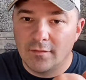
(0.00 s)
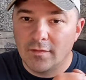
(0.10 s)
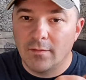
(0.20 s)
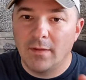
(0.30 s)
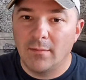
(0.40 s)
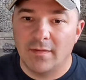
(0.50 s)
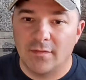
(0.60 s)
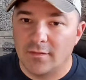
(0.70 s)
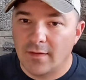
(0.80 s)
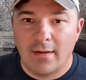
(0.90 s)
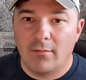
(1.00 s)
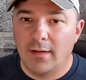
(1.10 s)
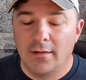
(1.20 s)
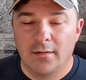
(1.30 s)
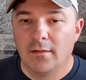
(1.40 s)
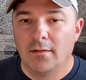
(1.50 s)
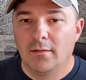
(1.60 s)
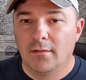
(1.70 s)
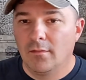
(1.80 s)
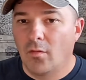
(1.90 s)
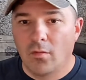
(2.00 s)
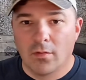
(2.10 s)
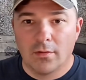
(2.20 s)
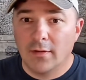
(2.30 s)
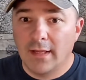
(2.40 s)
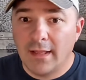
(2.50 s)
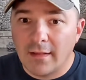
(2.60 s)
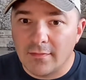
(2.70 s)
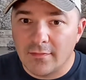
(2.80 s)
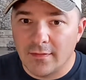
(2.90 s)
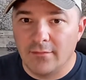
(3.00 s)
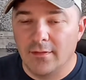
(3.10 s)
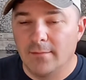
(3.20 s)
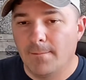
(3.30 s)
me a message that way. Or your kids even.